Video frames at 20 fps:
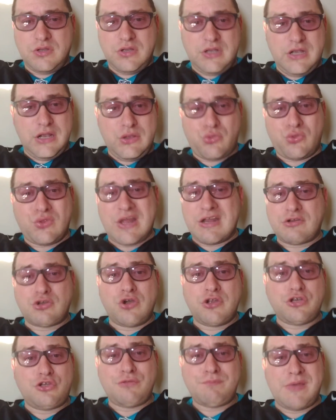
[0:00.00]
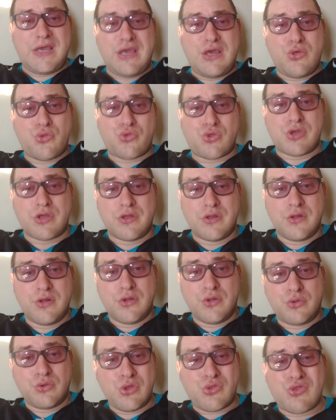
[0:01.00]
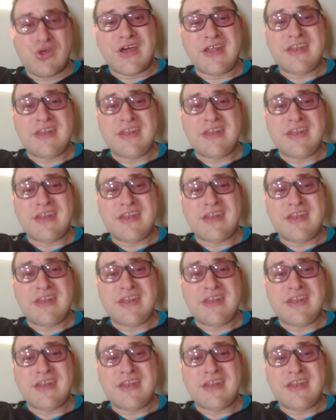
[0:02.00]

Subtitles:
it's not going to be easy. These are